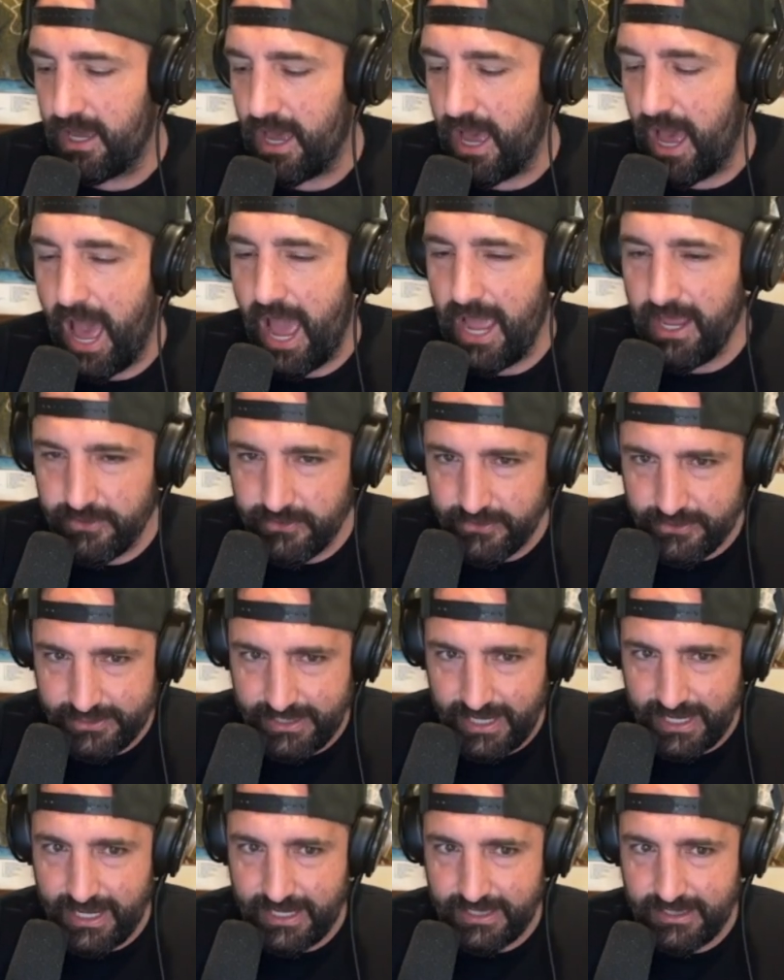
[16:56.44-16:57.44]
I
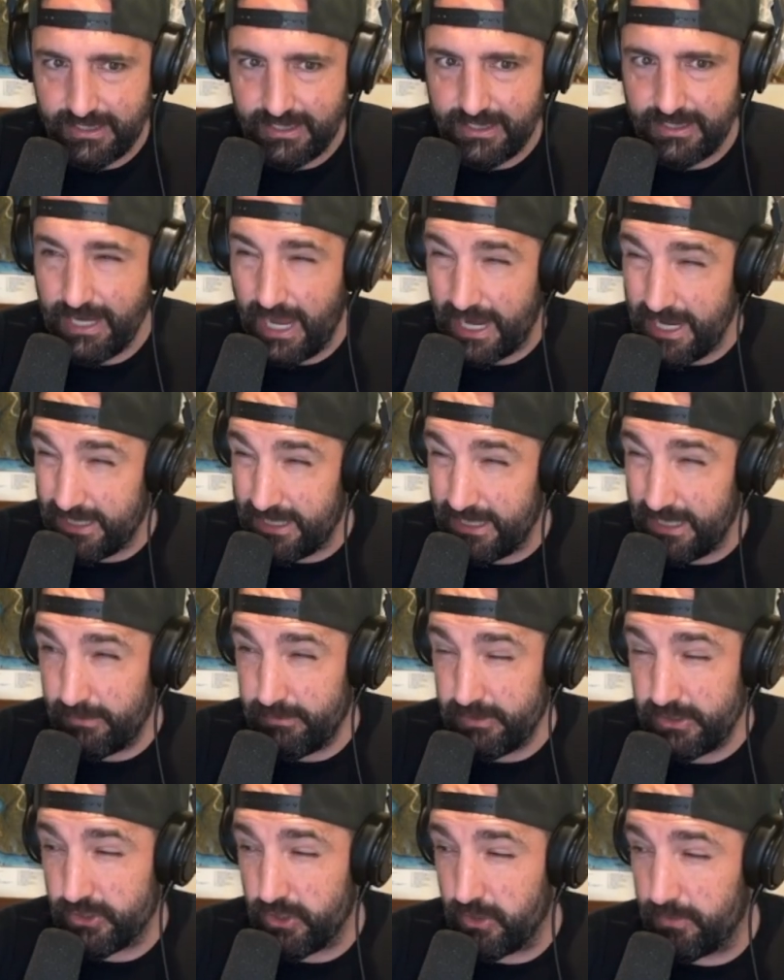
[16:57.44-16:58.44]
understand Nike,
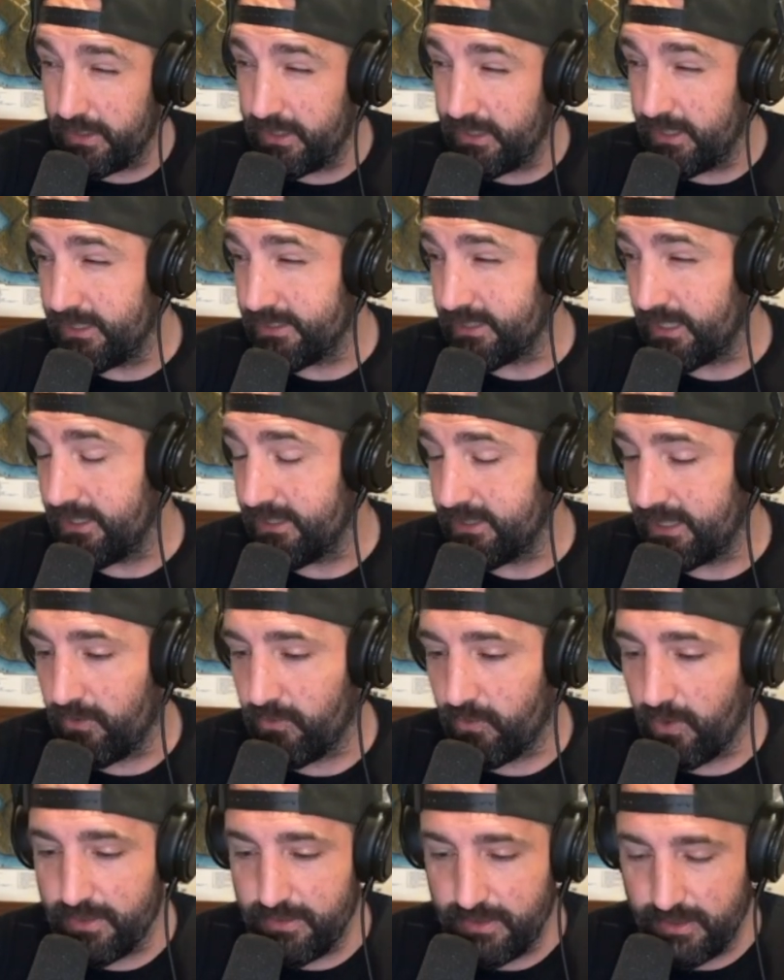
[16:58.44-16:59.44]
I'm assuming it is. I think they
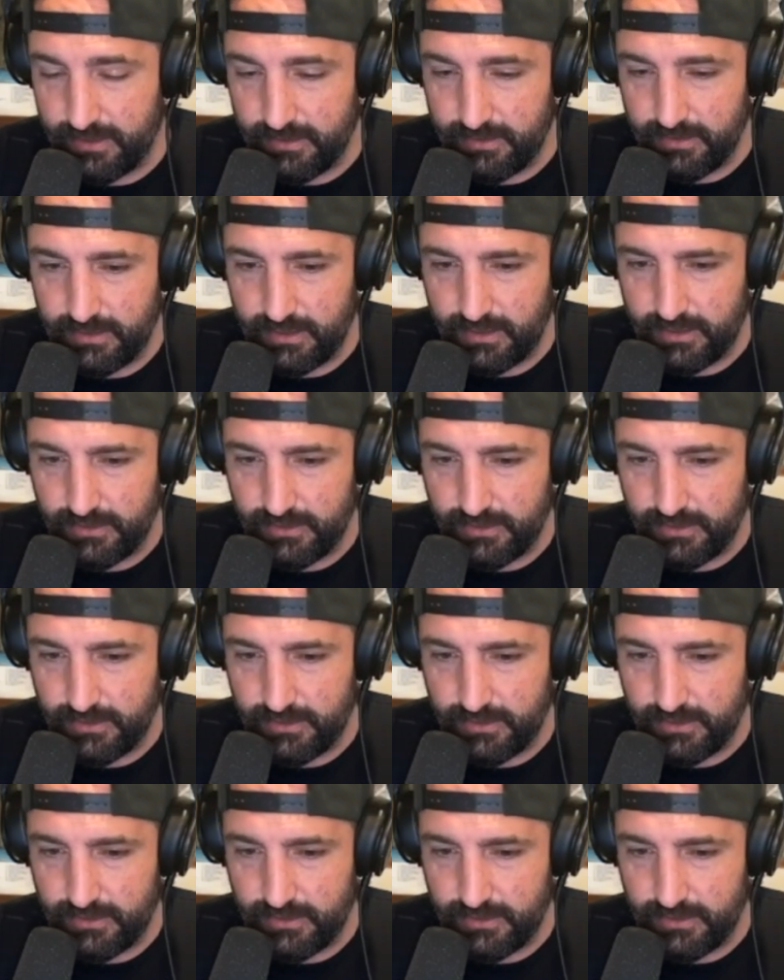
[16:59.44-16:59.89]
run the